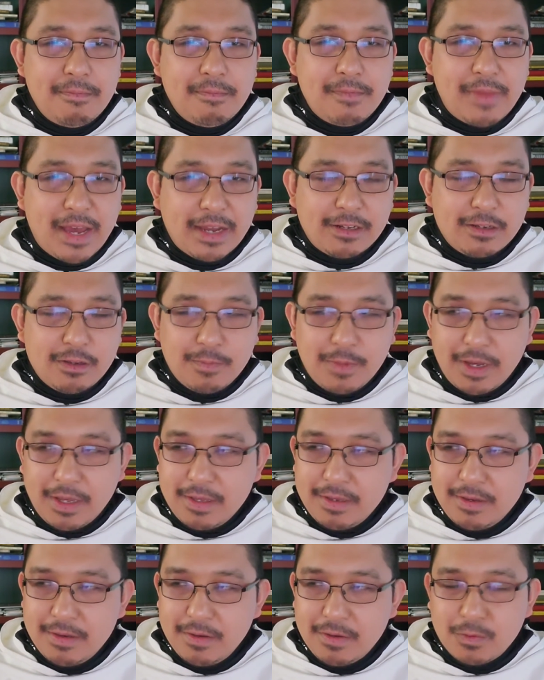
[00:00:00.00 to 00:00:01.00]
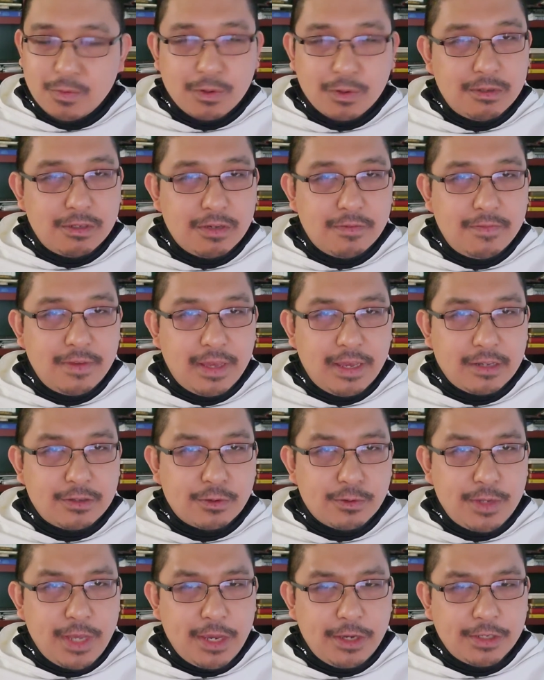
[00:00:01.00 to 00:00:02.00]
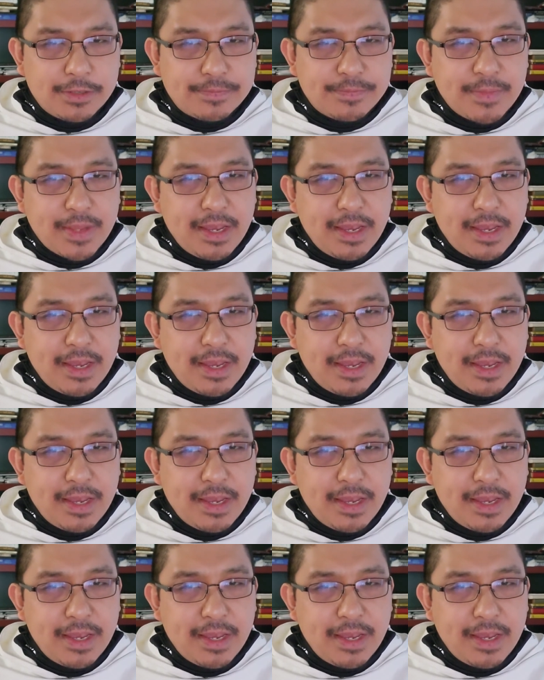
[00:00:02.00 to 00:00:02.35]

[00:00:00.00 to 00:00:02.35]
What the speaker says: Back to my words of exhortation.